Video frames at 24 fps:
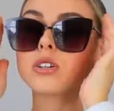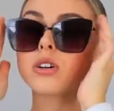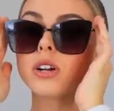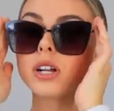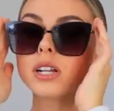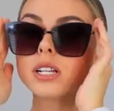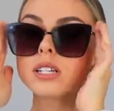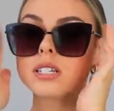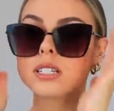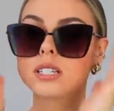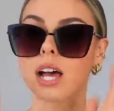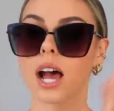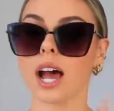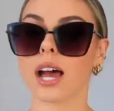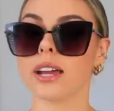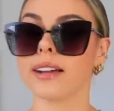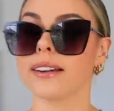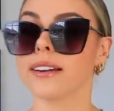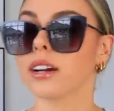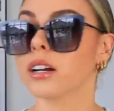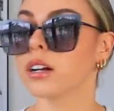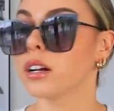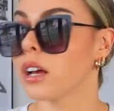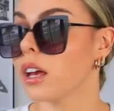are an
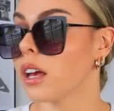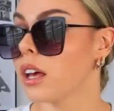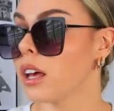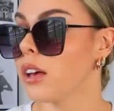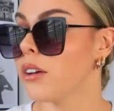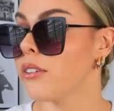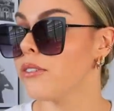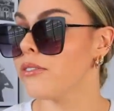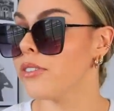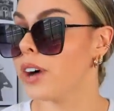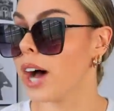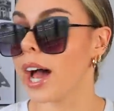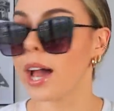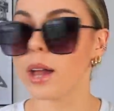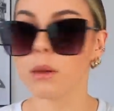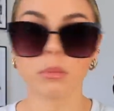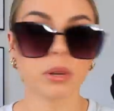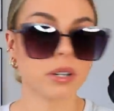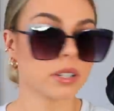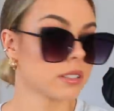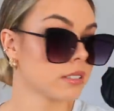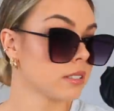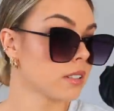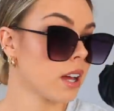entire vibe.
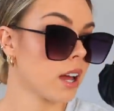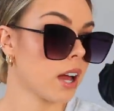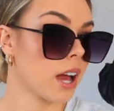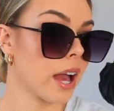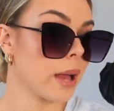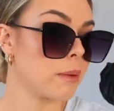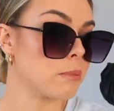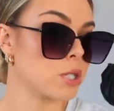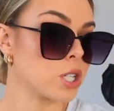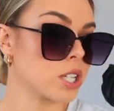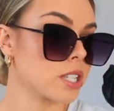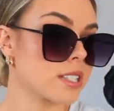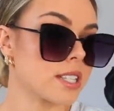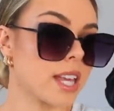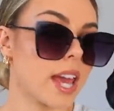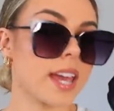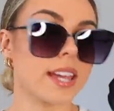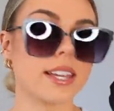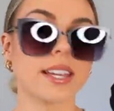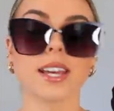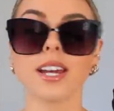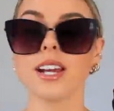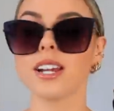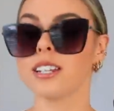I'm just
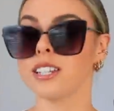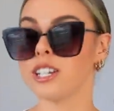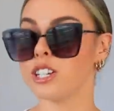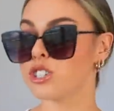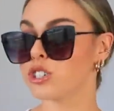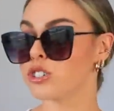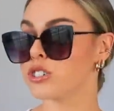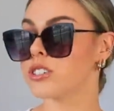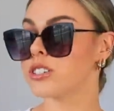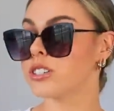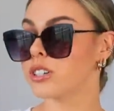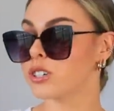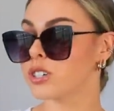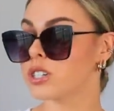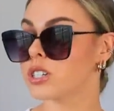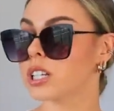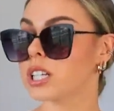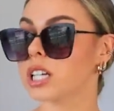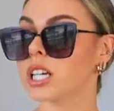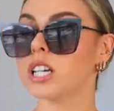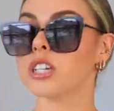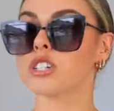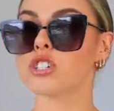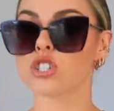saying. These are
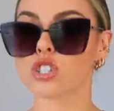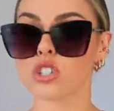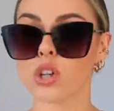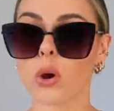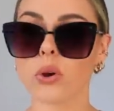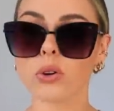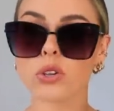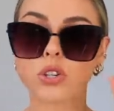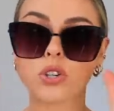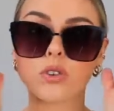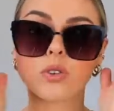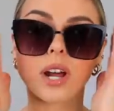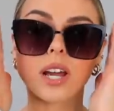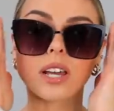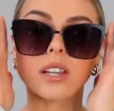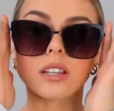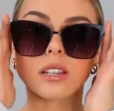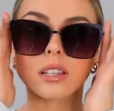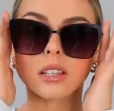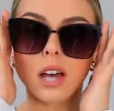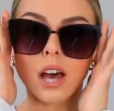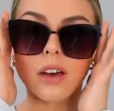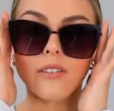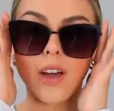seriously so cute. I
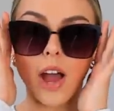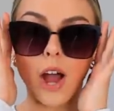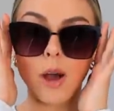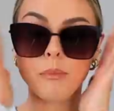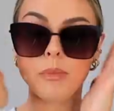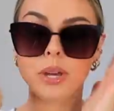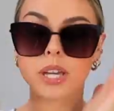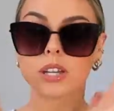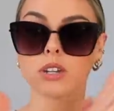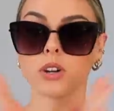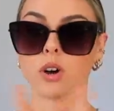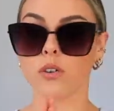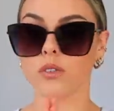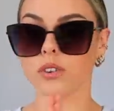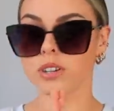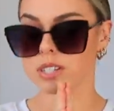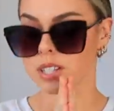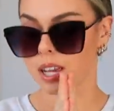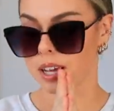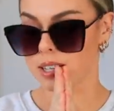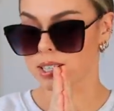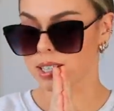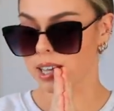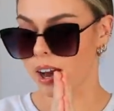love how big and
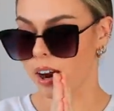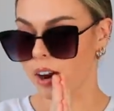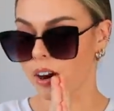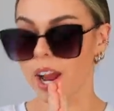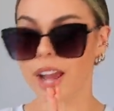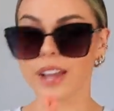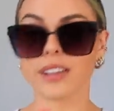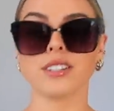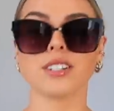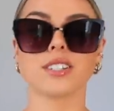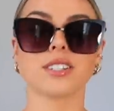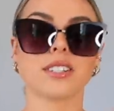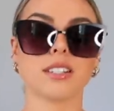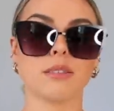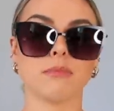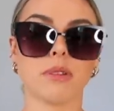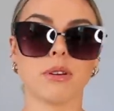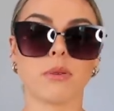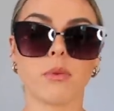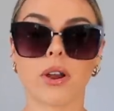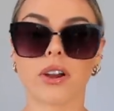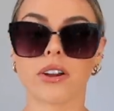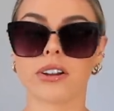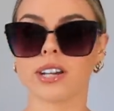oversized they are. I can just see
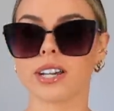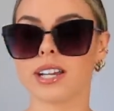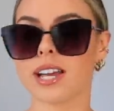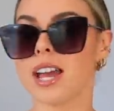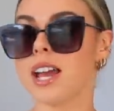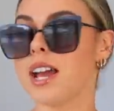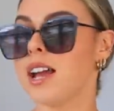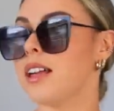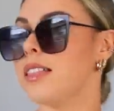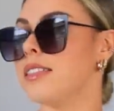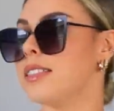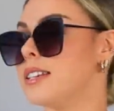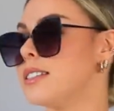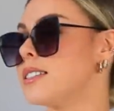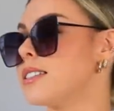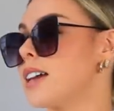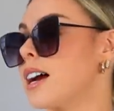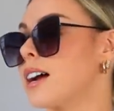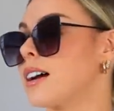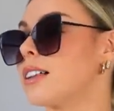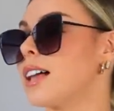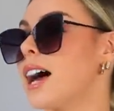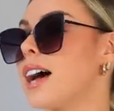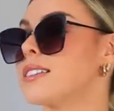me wearing these
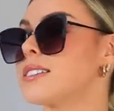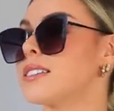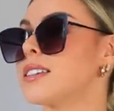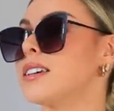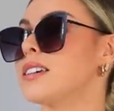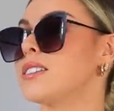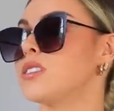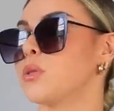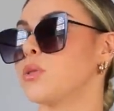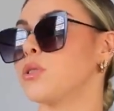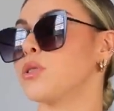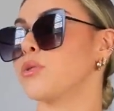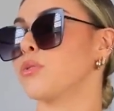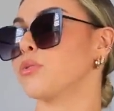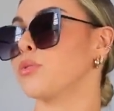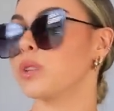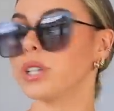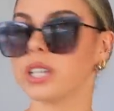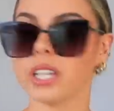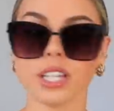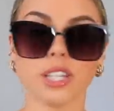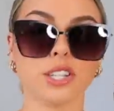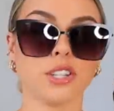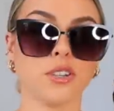sunglasses with a
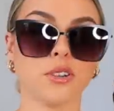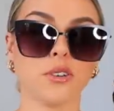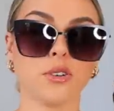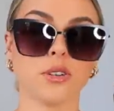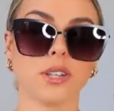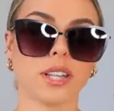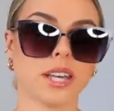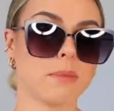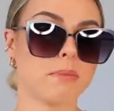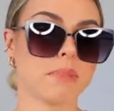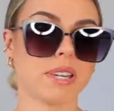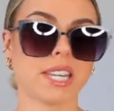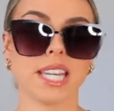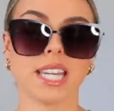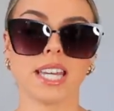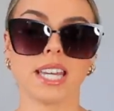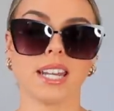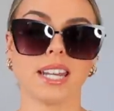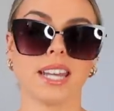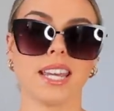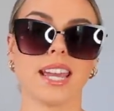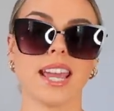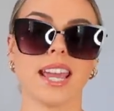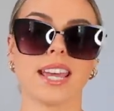really cute like
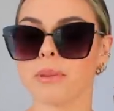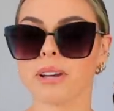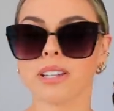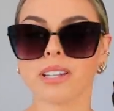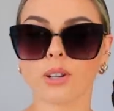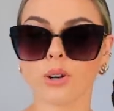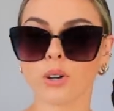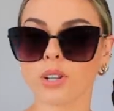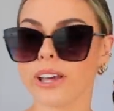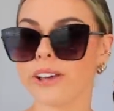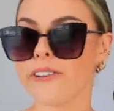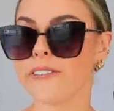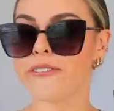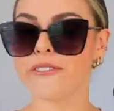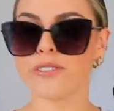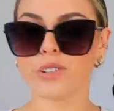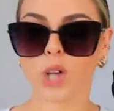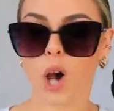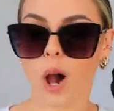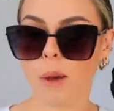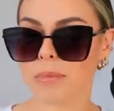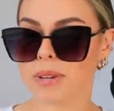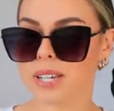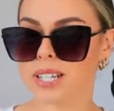bikini and my little like
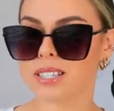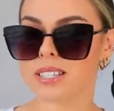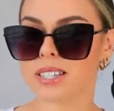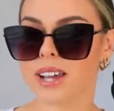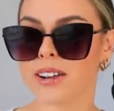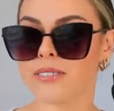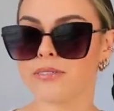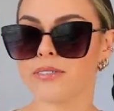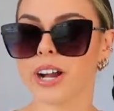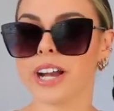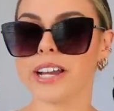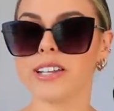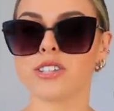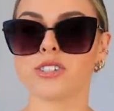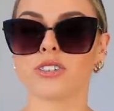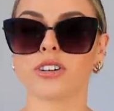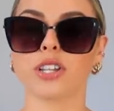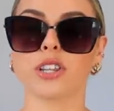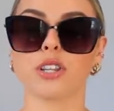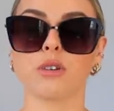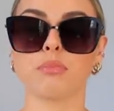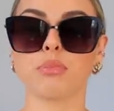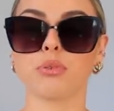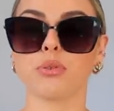floppy sun visor
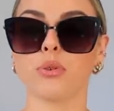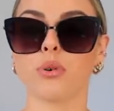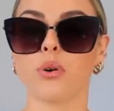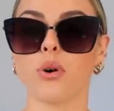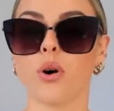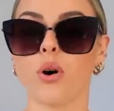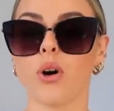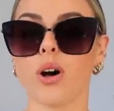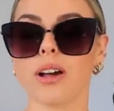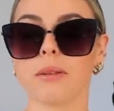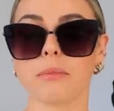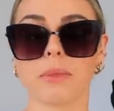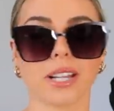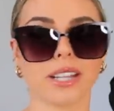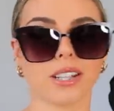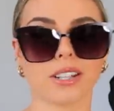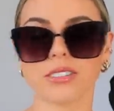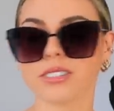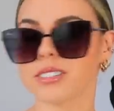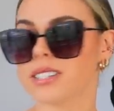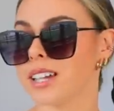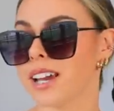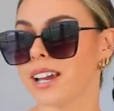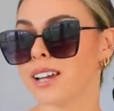at the pool and my
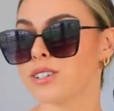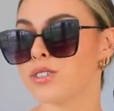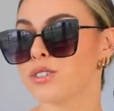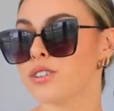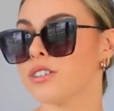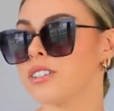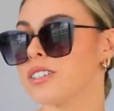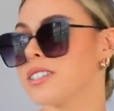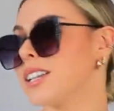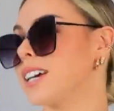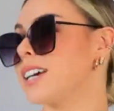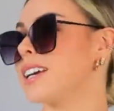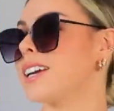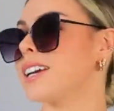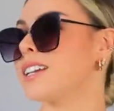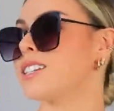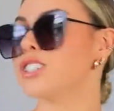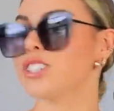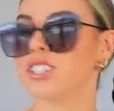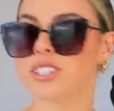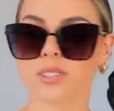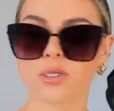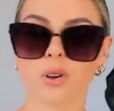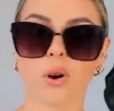little sandals. Like
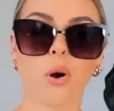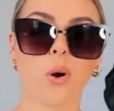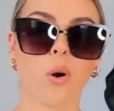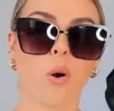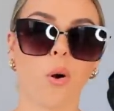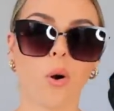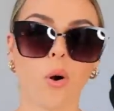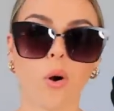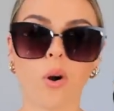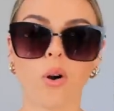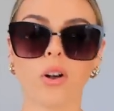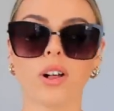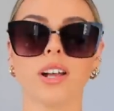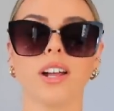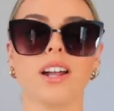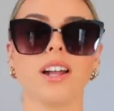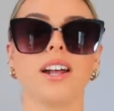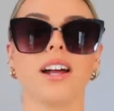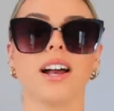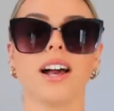it's just a whole